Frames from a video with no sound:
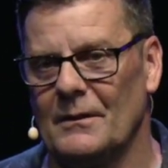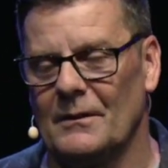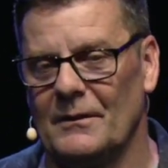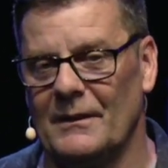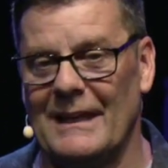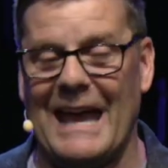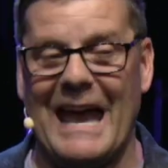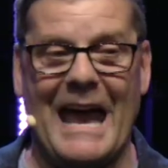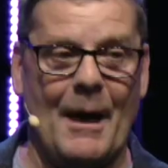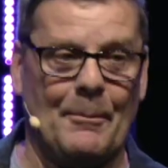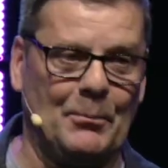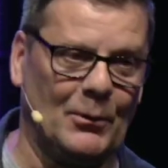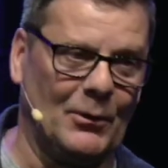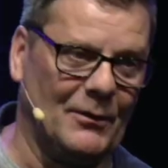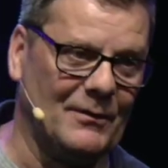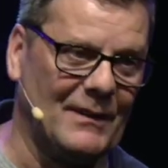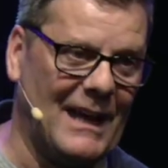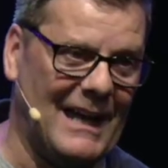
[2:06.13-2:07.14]
the
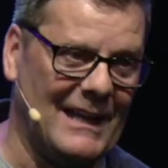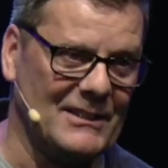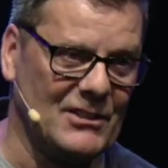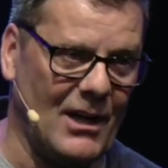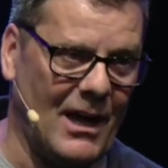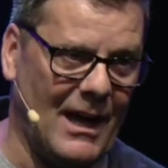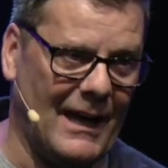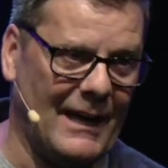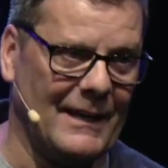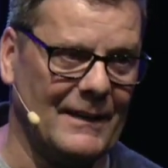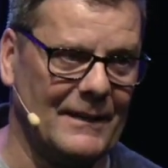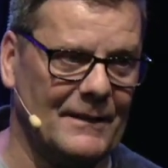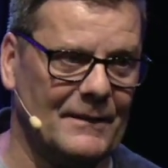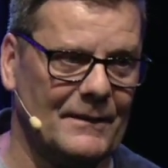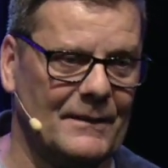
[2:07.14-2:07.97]
apple of God's eye.